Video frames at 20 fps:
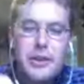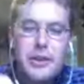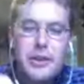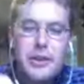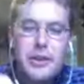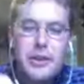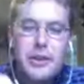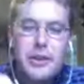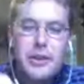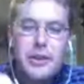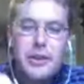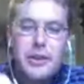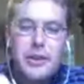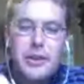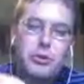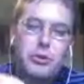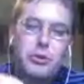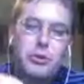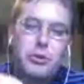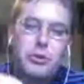Forest
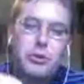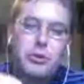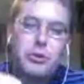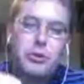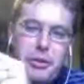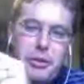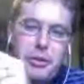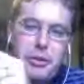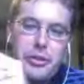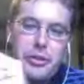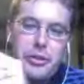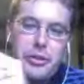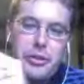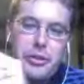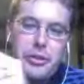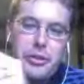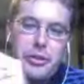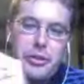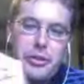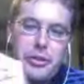Goblins running around with
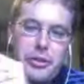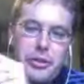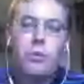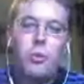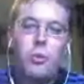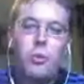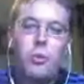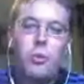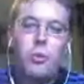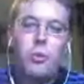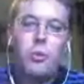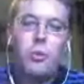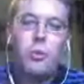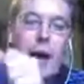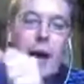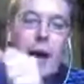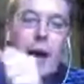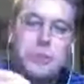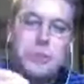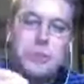like
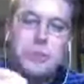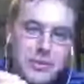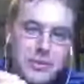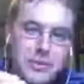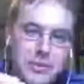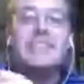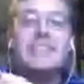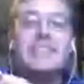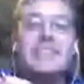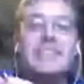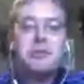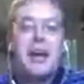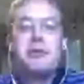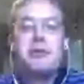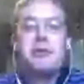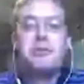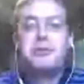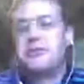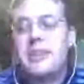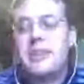webs as
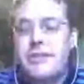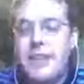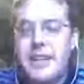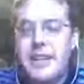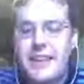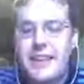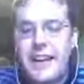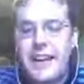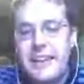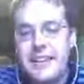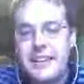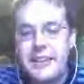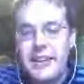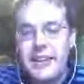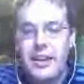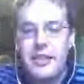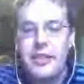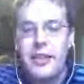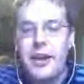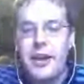netters and stuff like
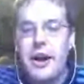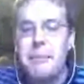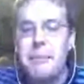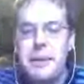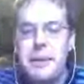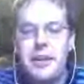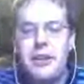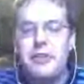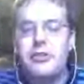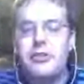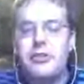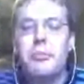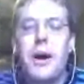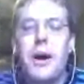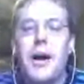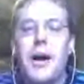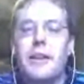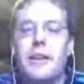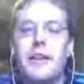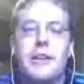that. Like the
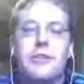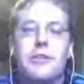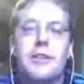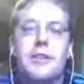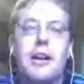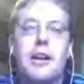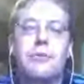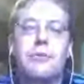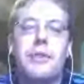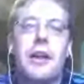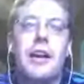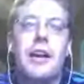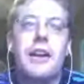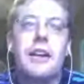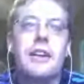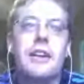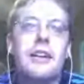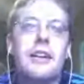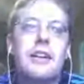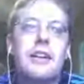potential modeling stuff,
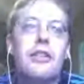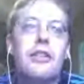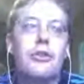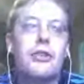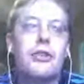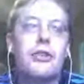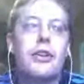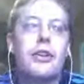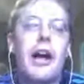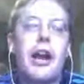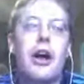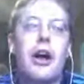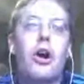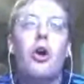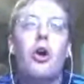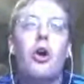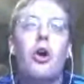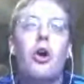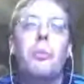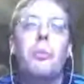like there's a lot
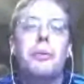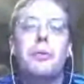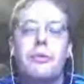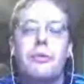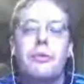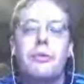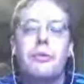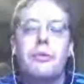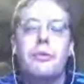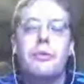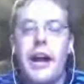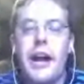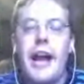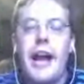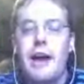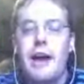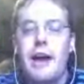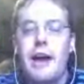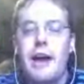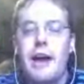of hope that I
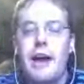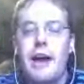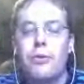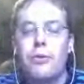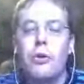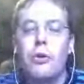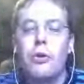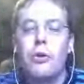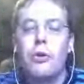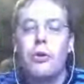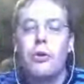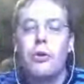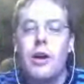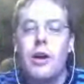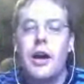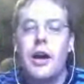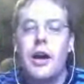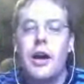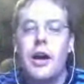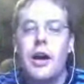have
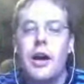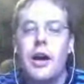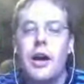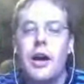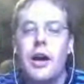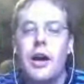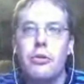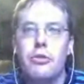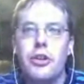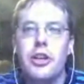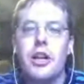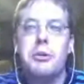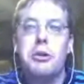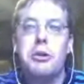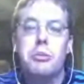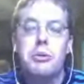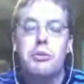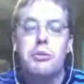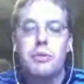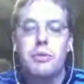for you know,
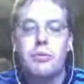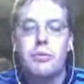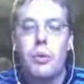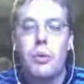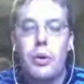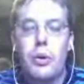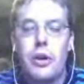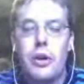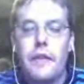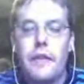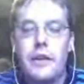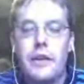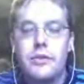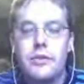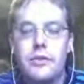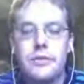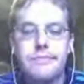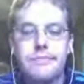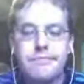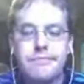GW moving forward
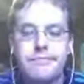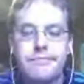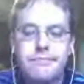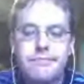on this.